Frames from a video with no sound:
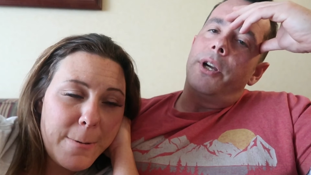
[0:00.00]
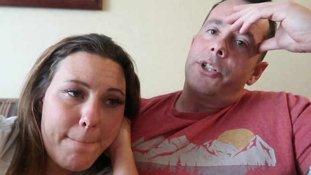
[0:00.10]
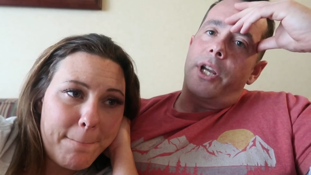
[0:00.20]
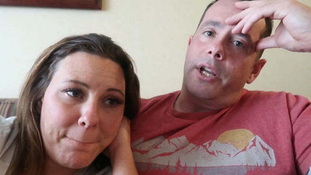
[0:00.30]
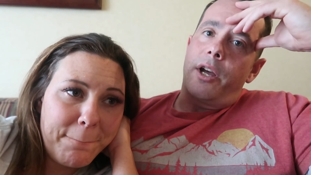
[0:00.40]
Speaker 1: a
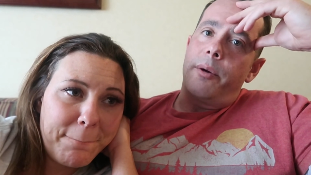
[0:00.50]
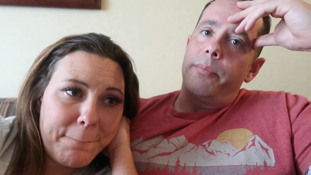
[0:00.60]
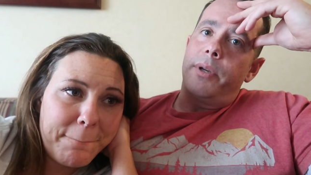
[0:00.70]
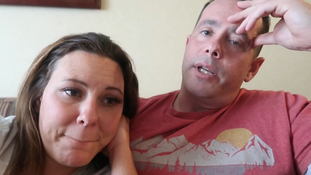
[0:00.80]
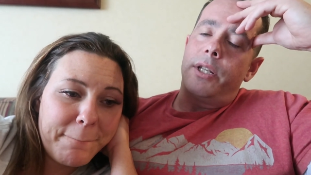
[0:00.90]
checkup
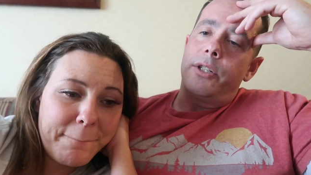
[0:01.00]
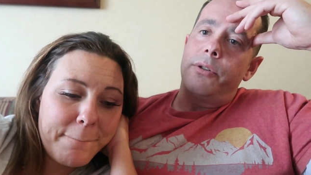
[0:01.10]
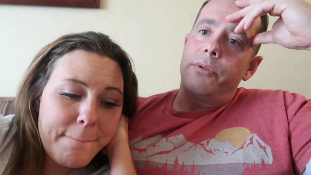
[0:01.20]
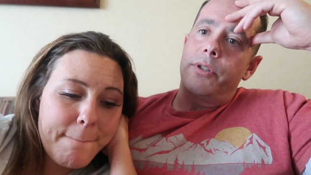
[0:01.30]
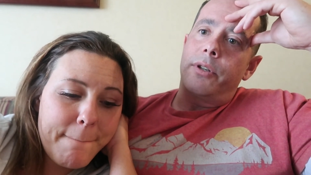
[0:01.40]
and she
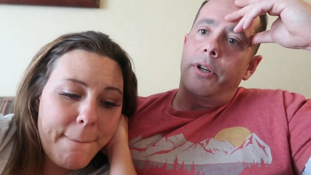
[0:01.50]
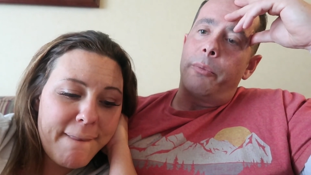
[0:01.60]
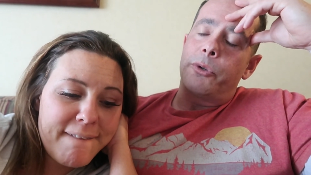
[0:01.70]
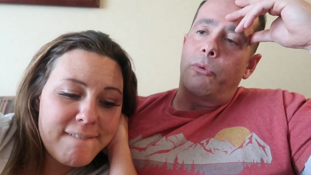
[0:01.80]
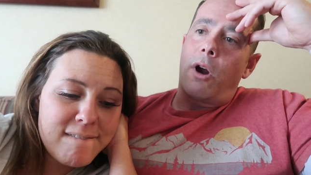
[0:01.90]
was her name
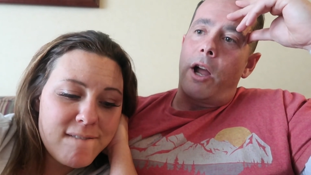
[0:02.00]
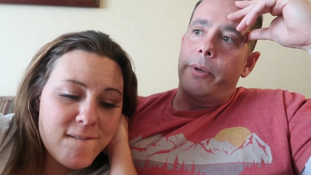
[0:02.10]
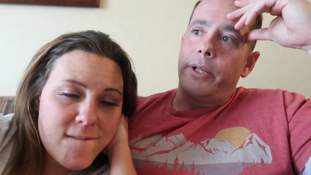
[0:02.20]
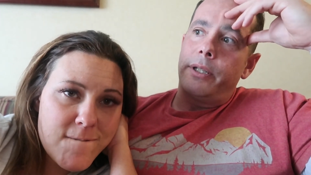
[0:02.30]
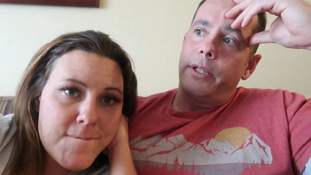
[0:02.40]
was
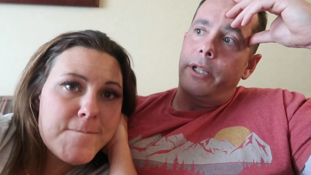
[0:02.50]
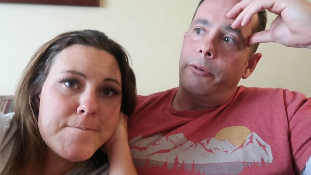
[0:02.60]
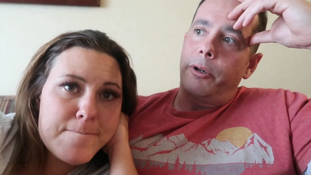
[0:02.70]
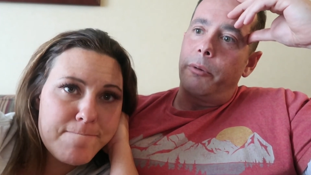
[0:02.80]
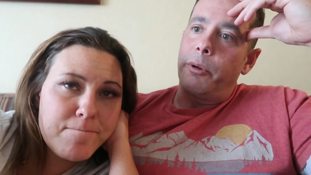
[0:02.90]
Robin and
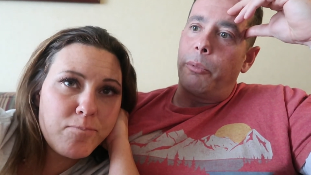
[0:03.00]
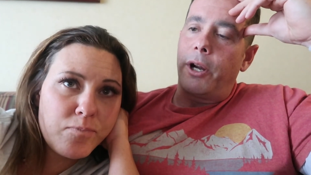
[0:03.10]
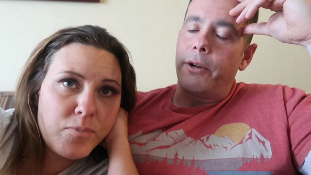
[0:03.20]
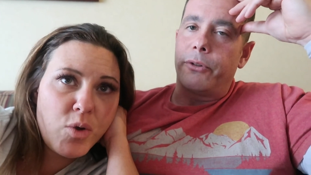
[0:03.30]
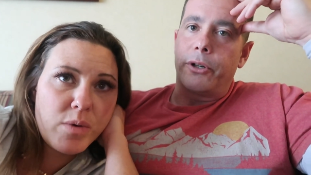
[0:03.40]
we're gonna mm -hmm. be mm-hmm.
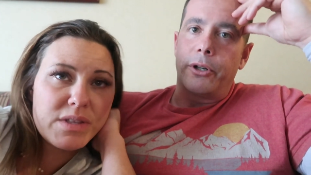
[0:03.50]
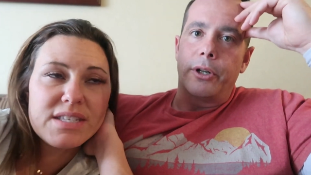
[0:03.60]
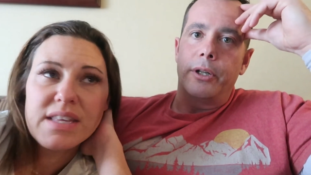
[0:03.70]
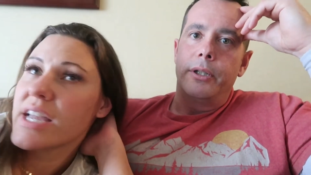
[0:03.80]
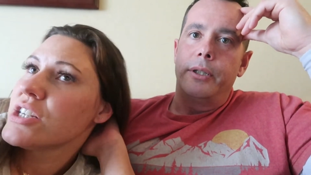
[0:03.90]
praying for
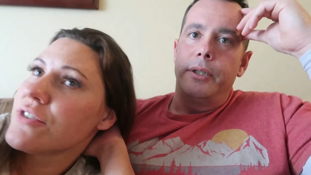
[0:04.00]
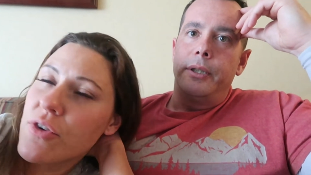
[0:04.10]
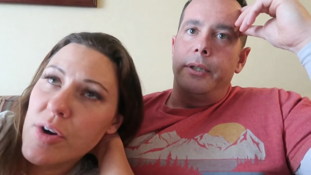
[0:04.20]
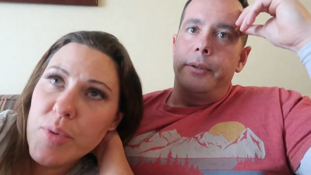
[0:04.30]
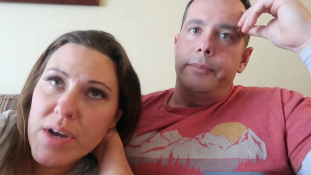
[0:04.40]
her stage
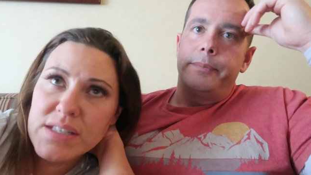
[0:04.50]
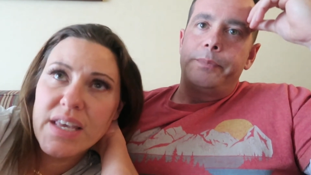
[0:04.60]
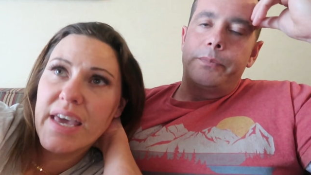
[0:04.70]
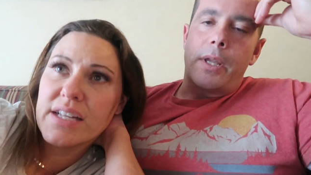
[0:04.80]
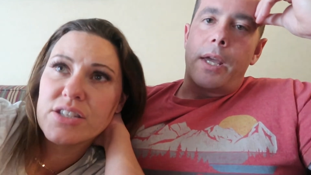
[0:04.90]
Speaker 2: 4 breast
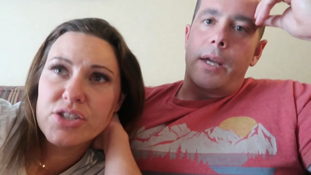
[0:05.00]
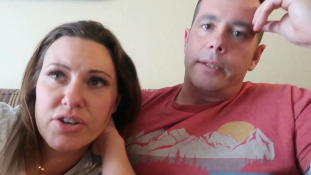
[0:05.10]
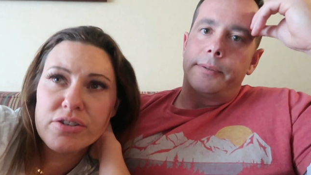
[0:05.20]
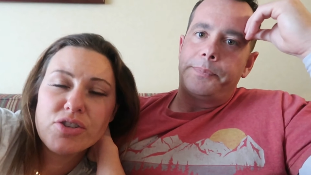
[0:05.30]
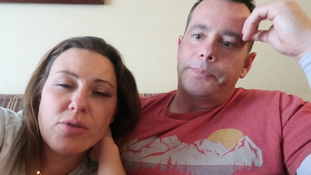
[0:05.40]

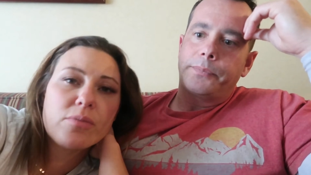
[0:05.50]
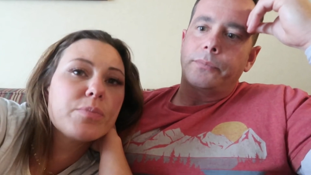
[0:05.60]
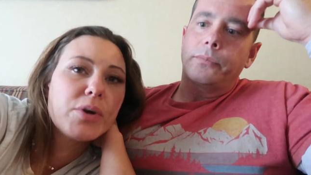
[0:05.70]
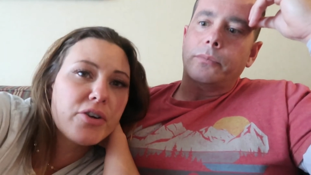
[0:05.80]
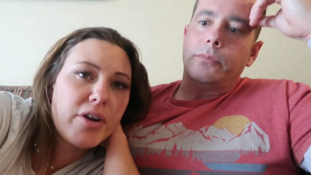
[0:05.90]
cancer yeah. so
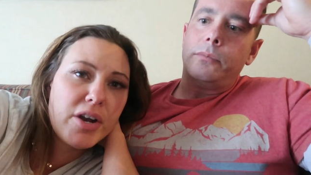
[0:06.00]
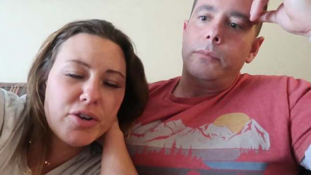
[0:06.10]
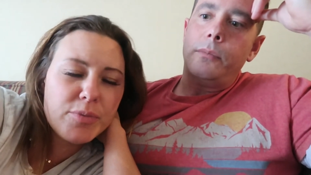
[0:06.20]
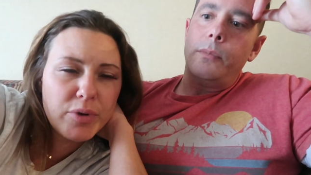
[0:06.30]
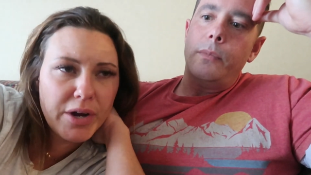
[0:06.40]
put her on
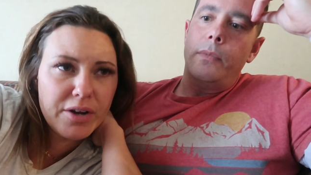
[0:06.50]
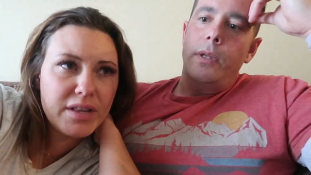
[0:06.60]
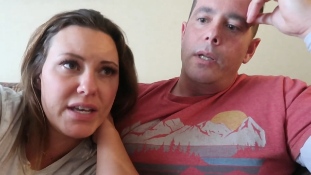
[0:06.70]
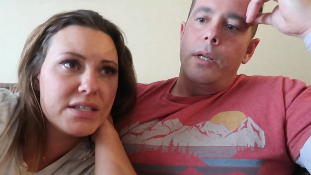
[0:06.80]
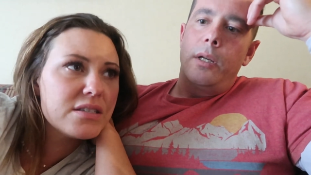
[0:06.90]
your prayer
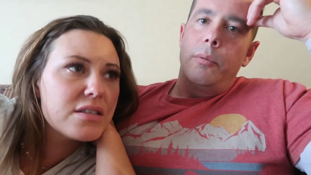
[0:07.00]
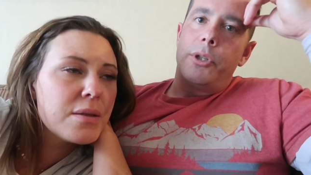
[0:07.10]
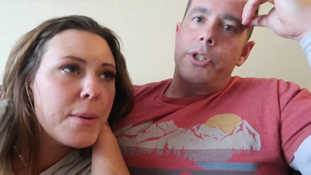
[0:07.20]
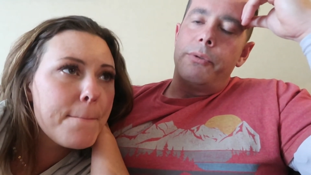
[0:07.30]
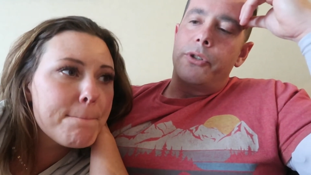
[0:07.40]
list
Speaker 1: but
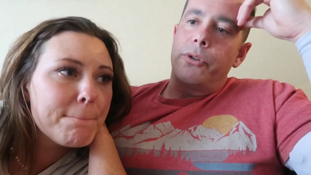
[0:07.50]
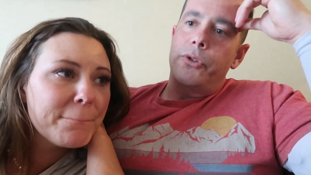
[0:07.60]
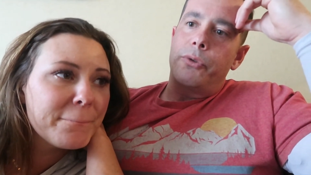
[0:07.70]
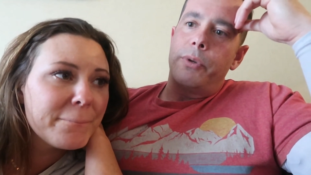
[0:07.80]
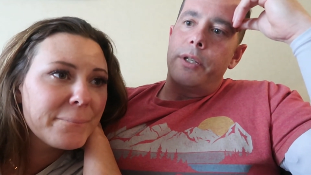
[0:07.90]
she was so
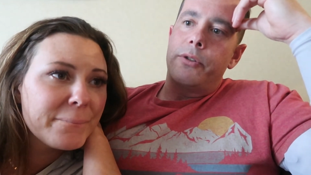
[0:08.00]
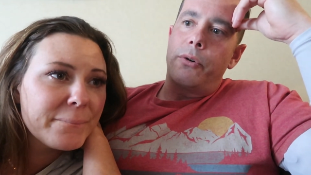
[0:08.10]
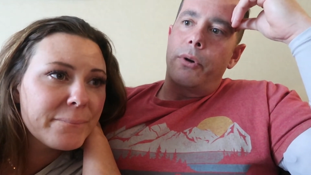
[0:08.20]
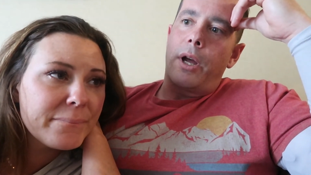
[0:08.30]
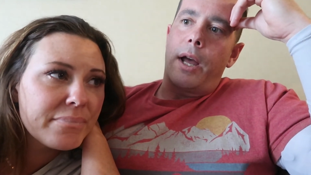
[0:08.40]
sweet
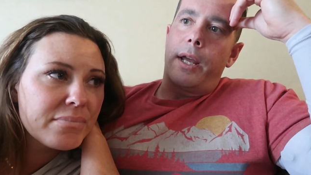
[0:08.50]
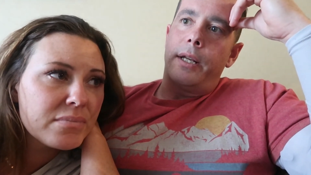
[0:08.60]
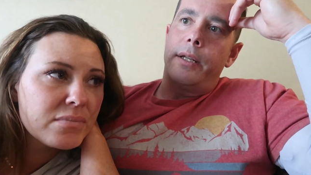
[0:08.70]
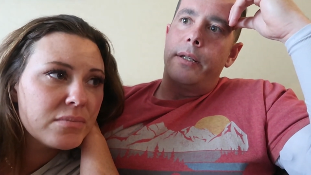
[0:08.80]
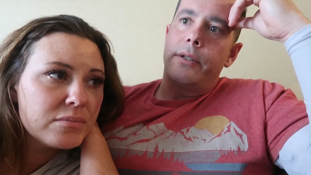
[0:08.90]
so
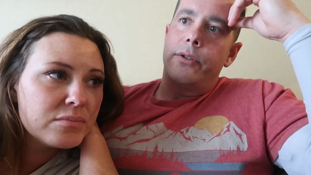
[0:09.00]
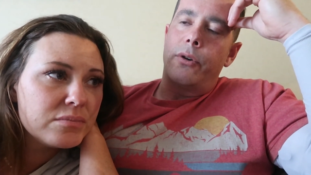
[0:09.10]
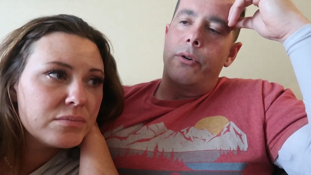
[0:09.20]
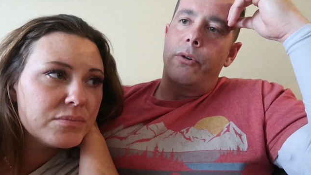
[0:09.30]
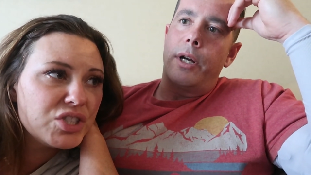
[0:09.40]
kind so
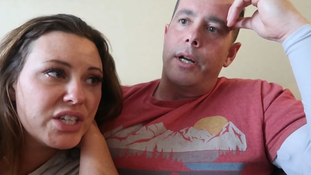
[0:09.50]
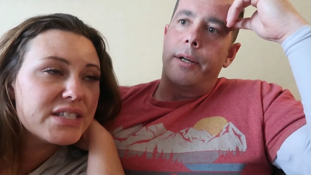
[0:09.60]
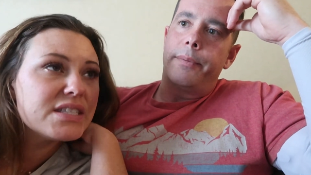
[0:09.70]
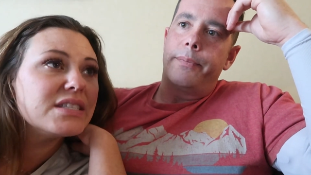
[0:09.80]
uh, she's